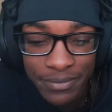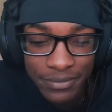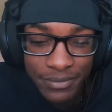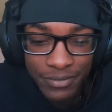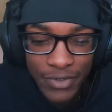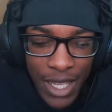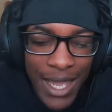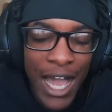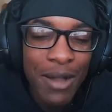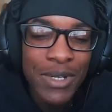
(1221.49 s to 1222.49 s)
Mm.
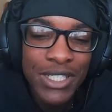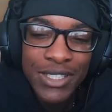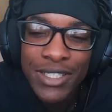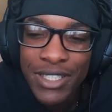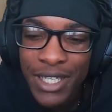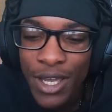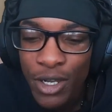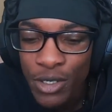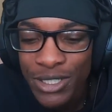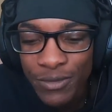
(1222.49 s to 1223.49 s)
How much is it to get a
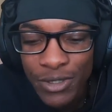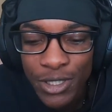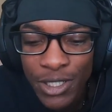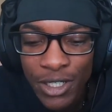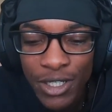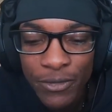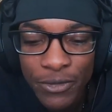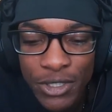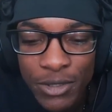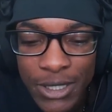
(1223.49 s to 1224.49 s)
Cochise video uh,
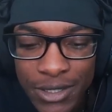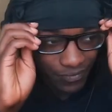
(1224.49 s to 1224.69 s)
feature, bro?